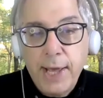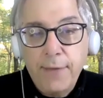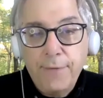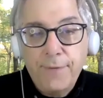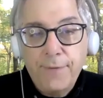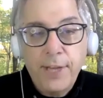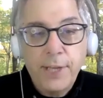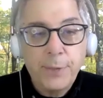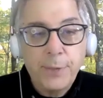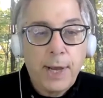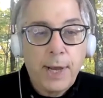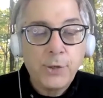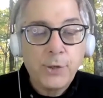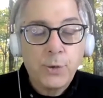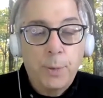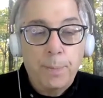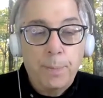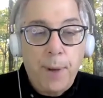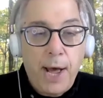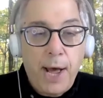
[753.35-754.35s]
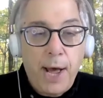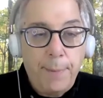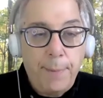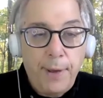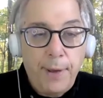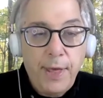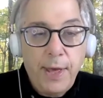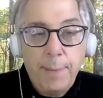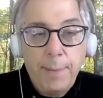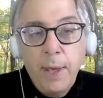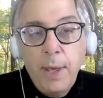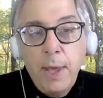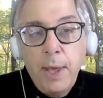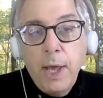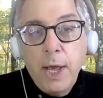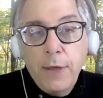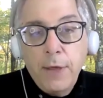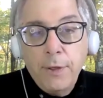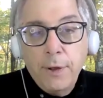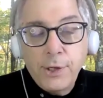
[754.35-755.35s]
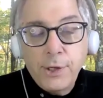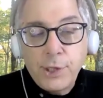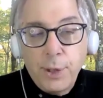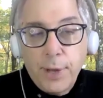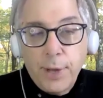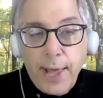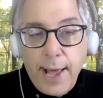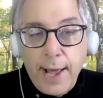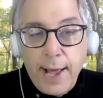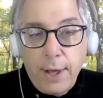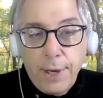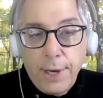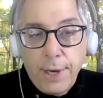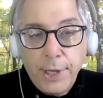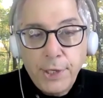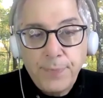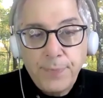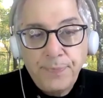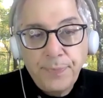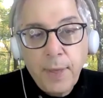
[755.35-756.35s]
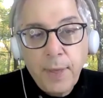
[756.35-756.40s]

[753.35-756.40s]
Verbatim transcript: and Facebook has to abide by them in those localities.